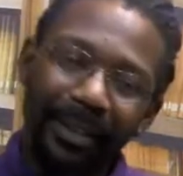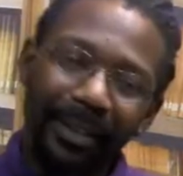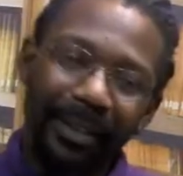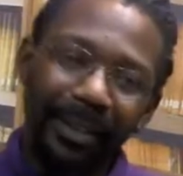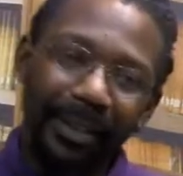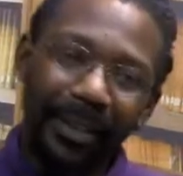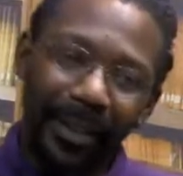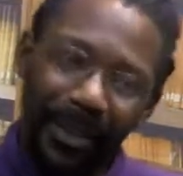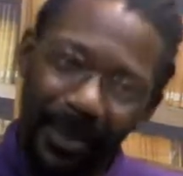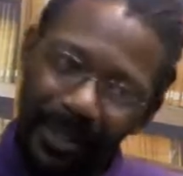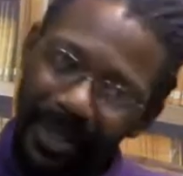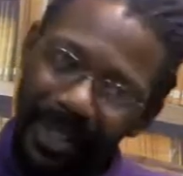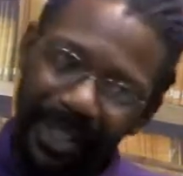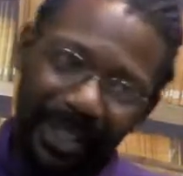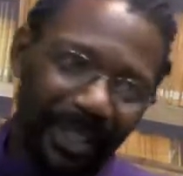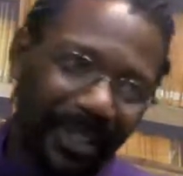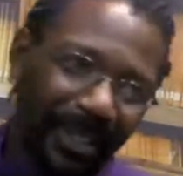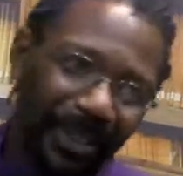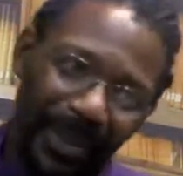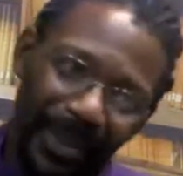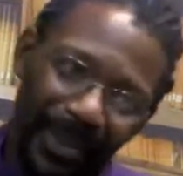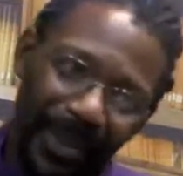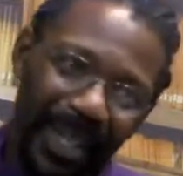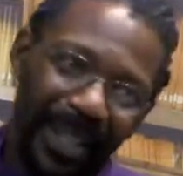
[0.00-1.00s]
you really don't
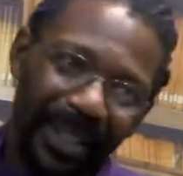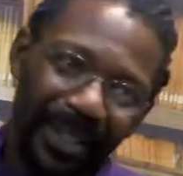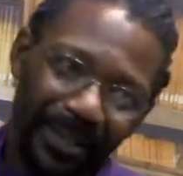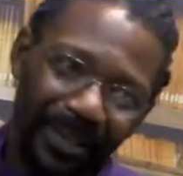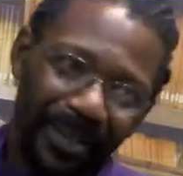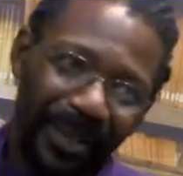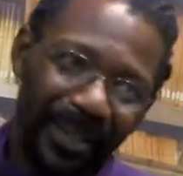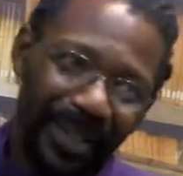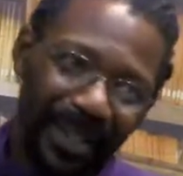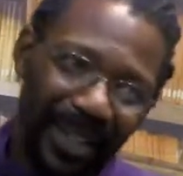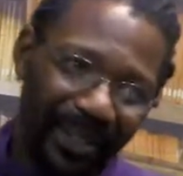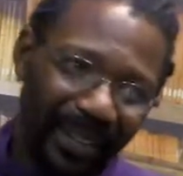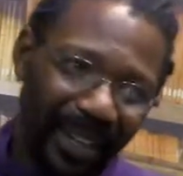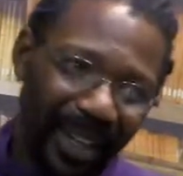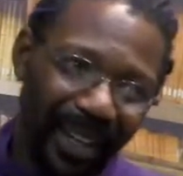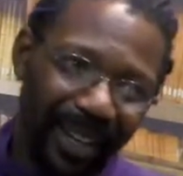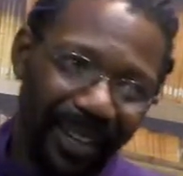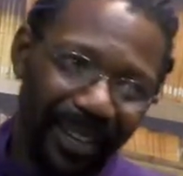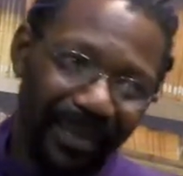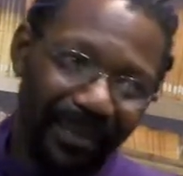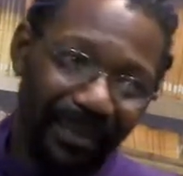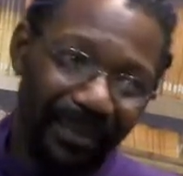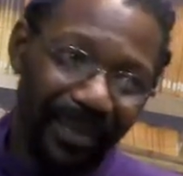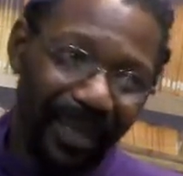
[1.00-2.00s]
know what I do for a living.
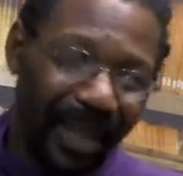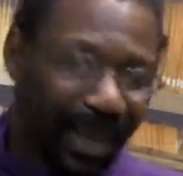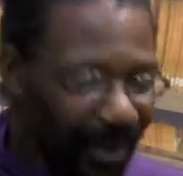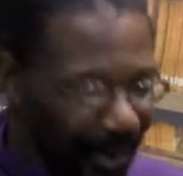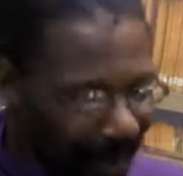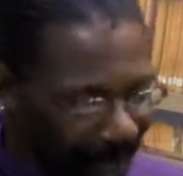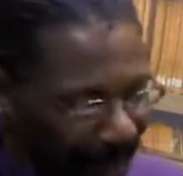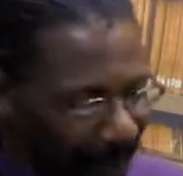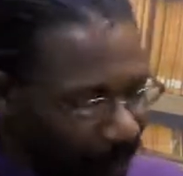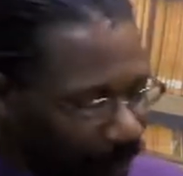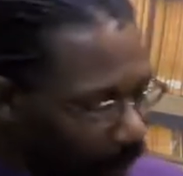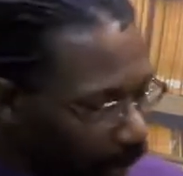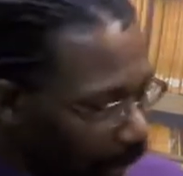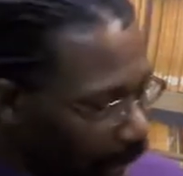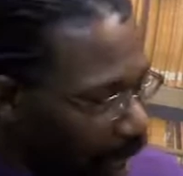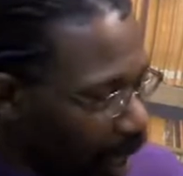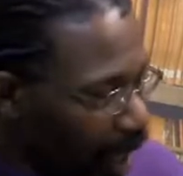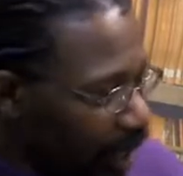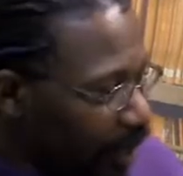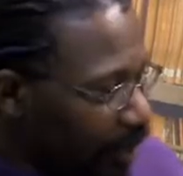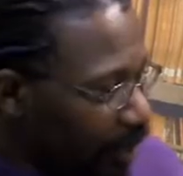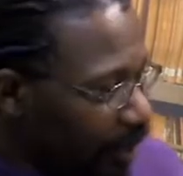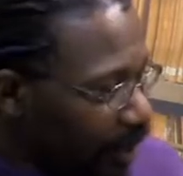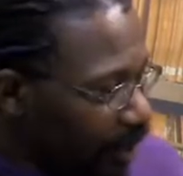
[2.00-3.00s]
Okay,
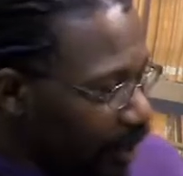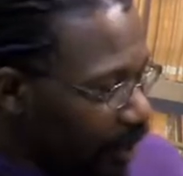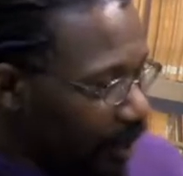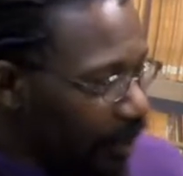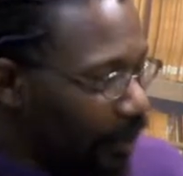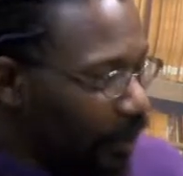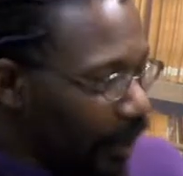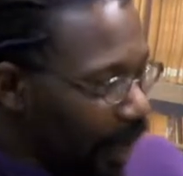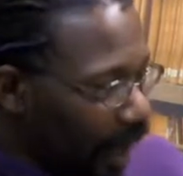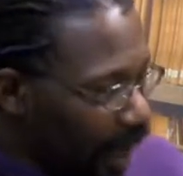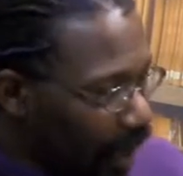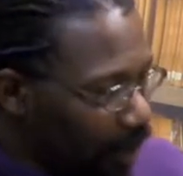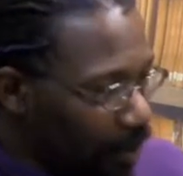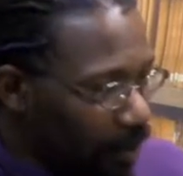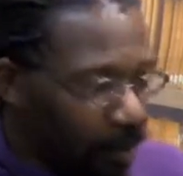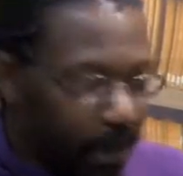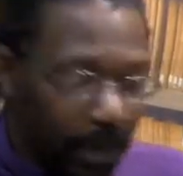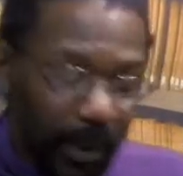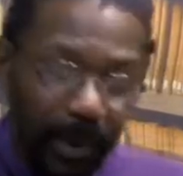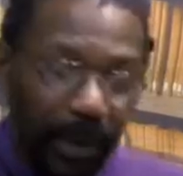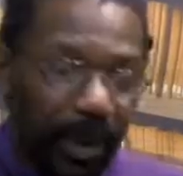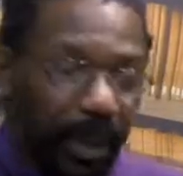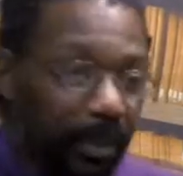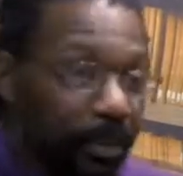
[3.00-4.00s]
so I
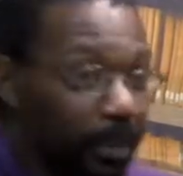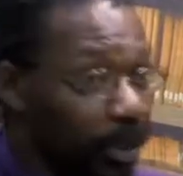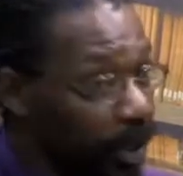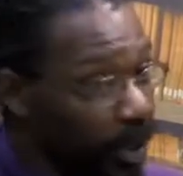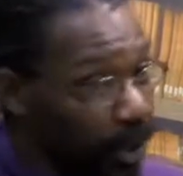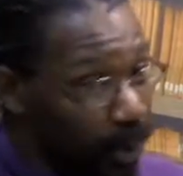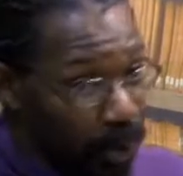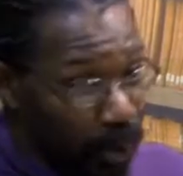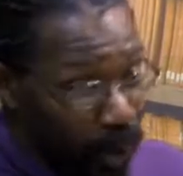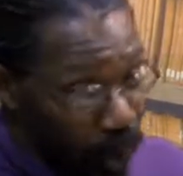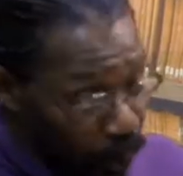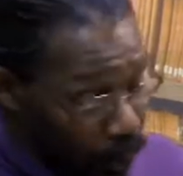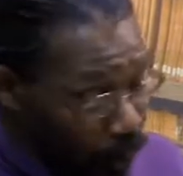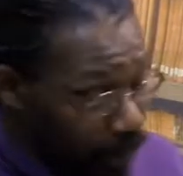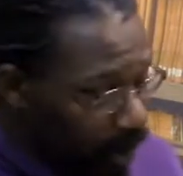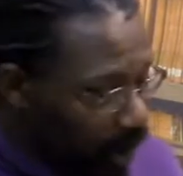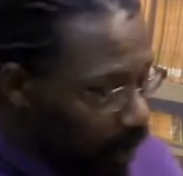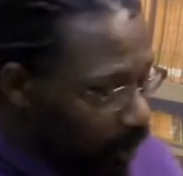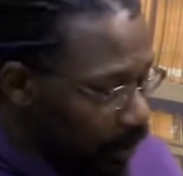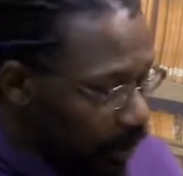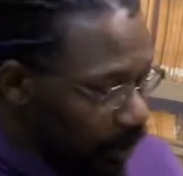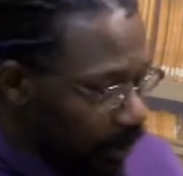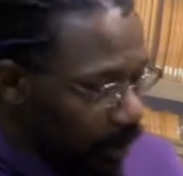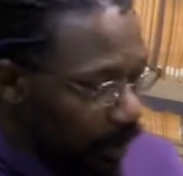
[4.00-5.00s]
pulled up the YouTubes
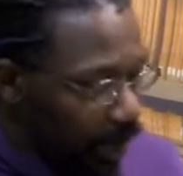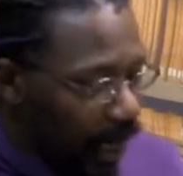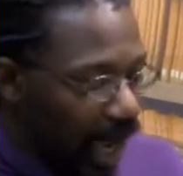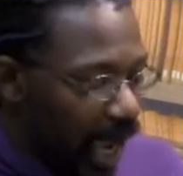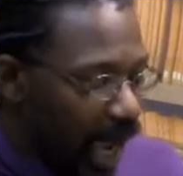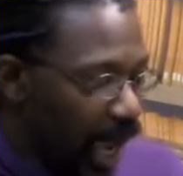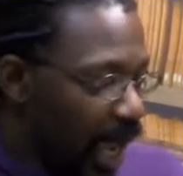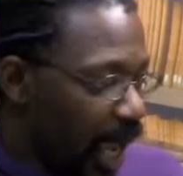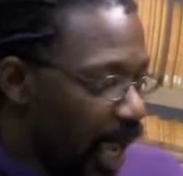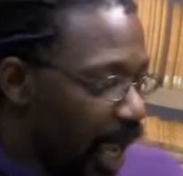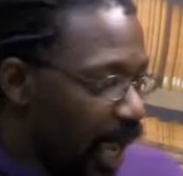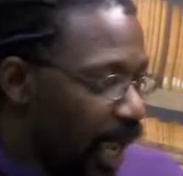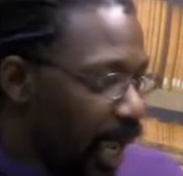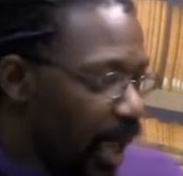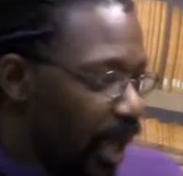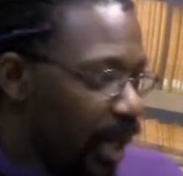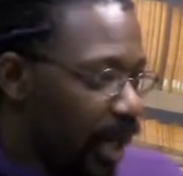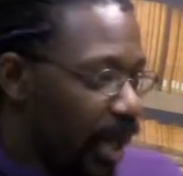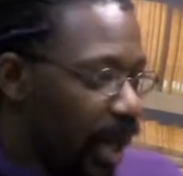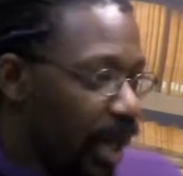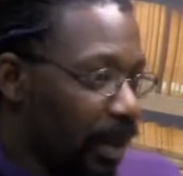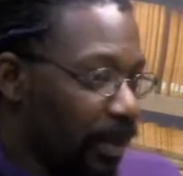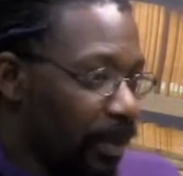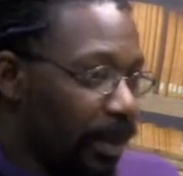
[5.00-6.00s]
and
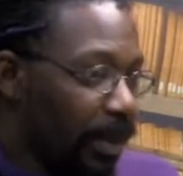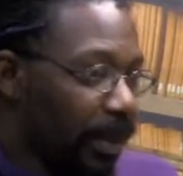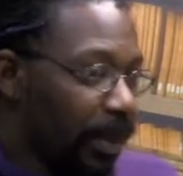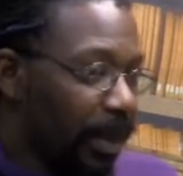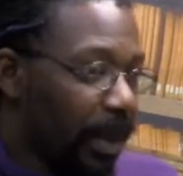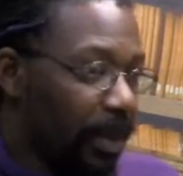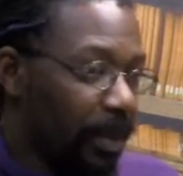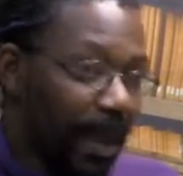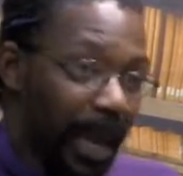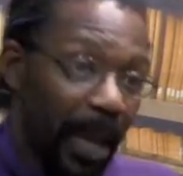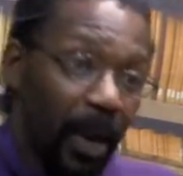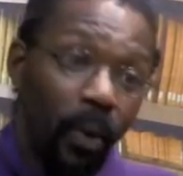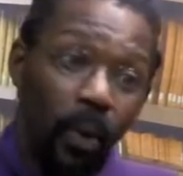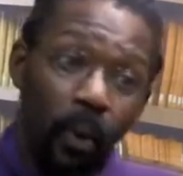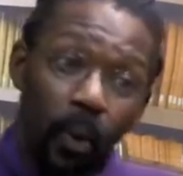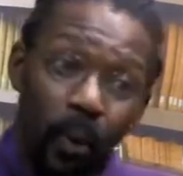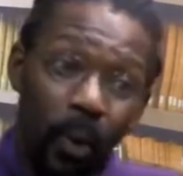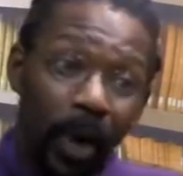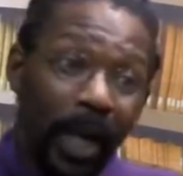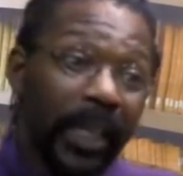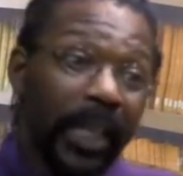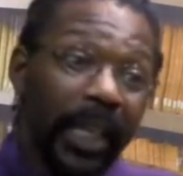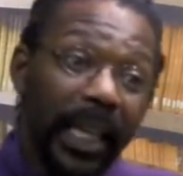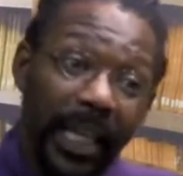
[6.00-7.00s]
I pulled up a
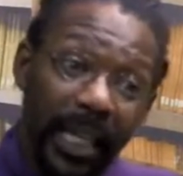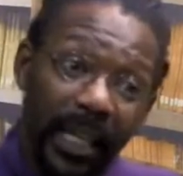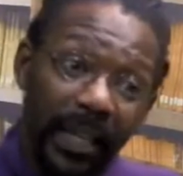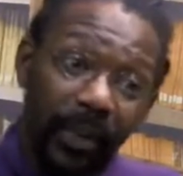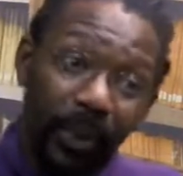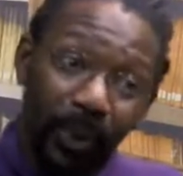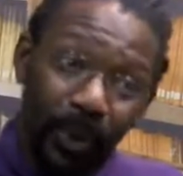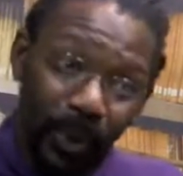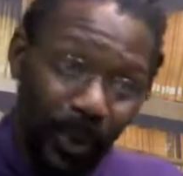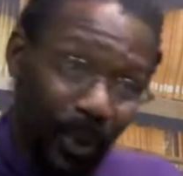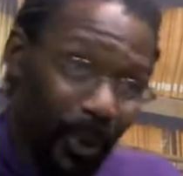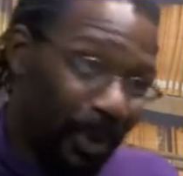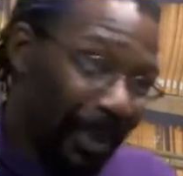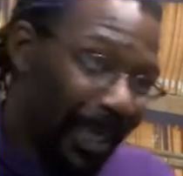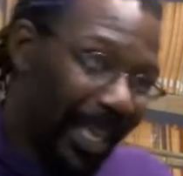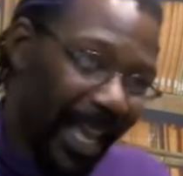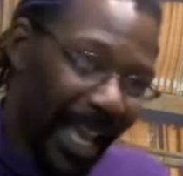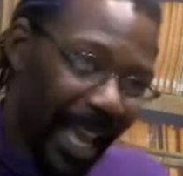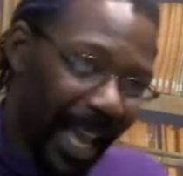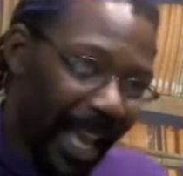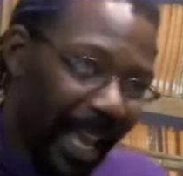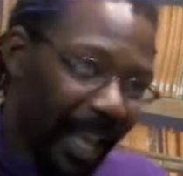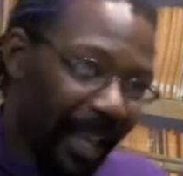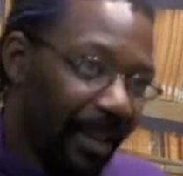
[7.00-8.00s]
what is role
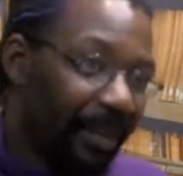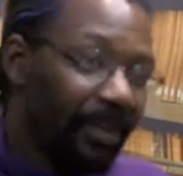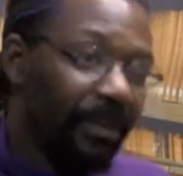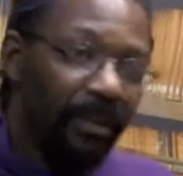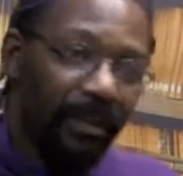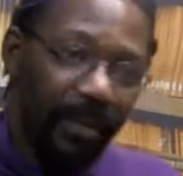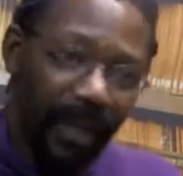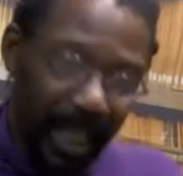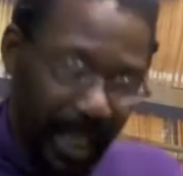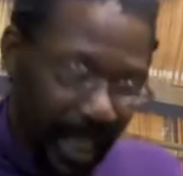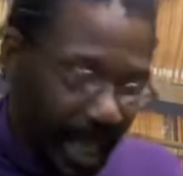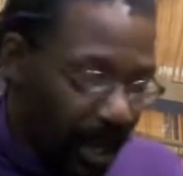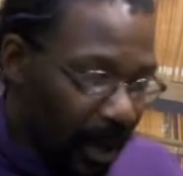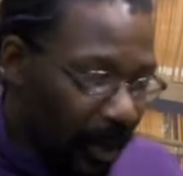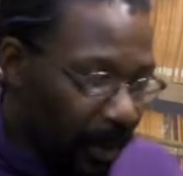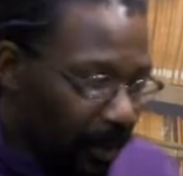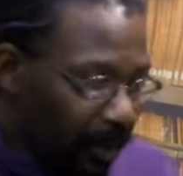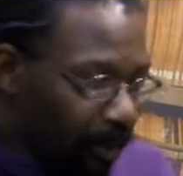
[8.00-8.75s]
playing video.